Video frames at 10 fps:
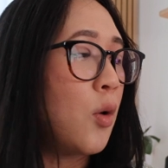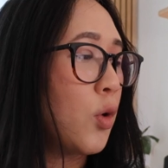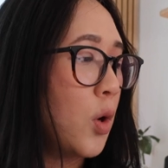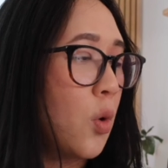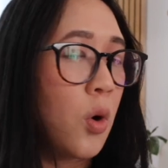
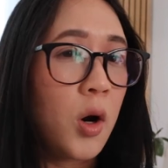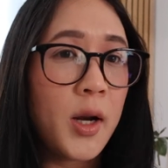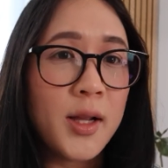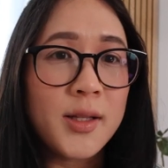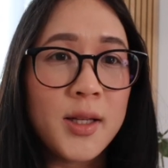record
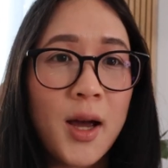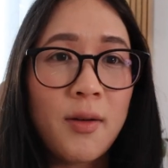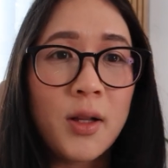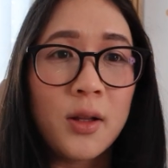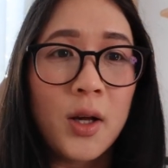and see
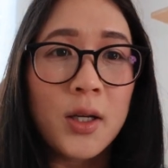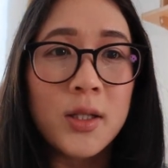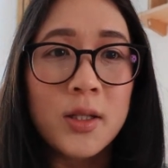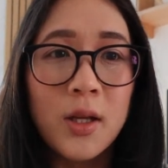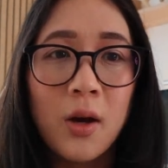how it
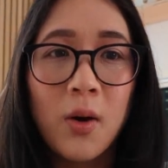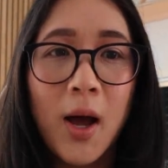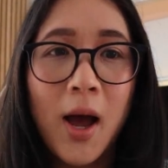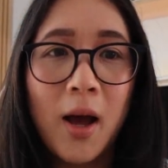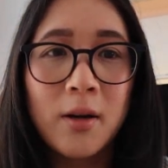looks. So
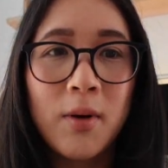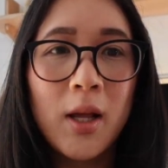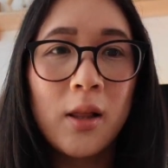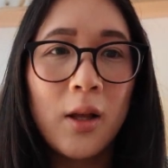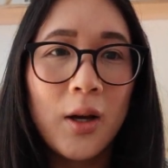how do I
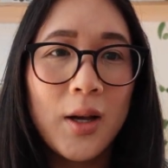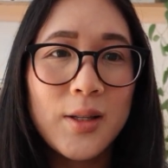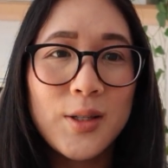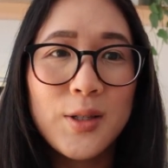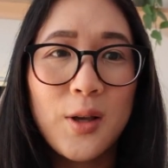look
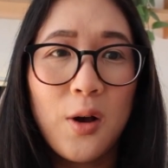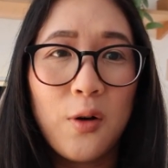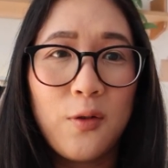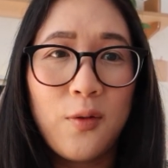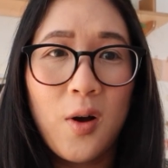
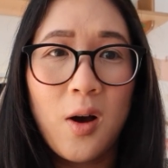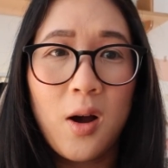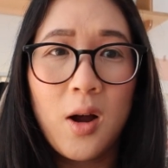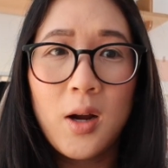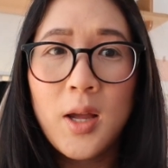so
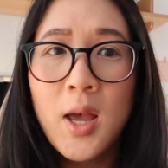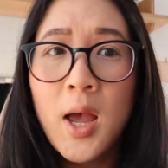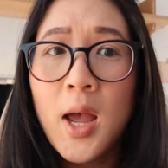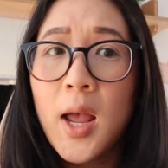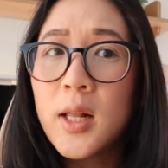far?
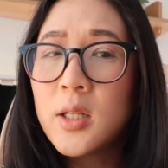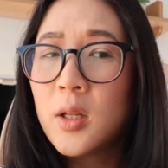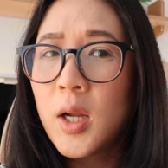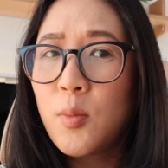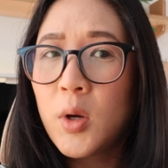It's
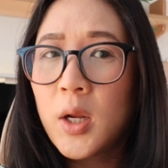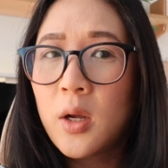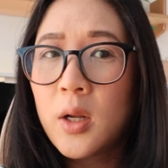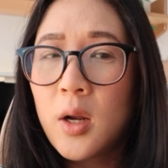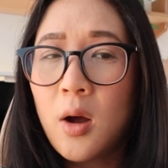looking pretty
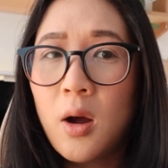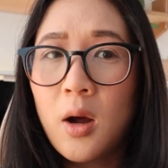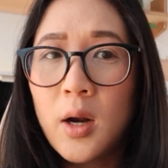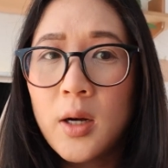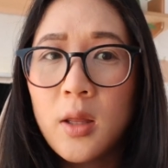good
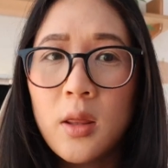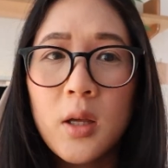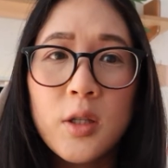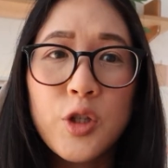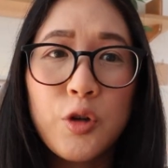on
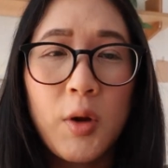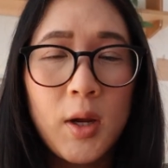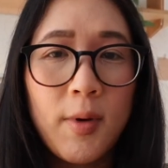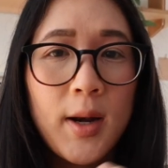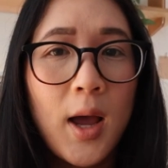the
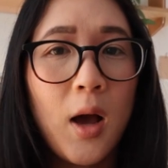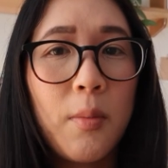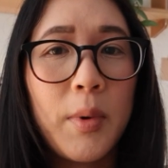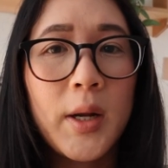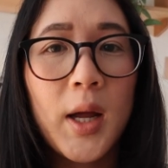screen right
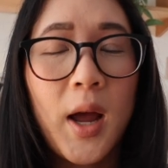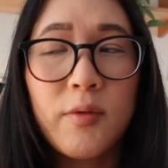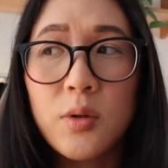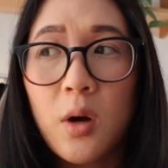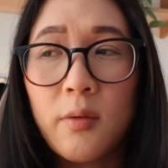now, but I have
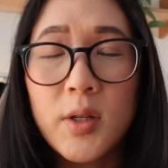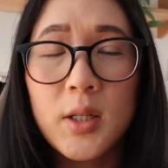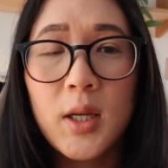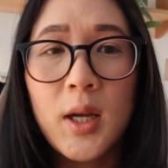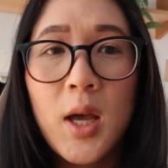to
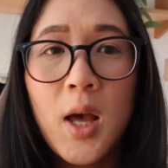obviously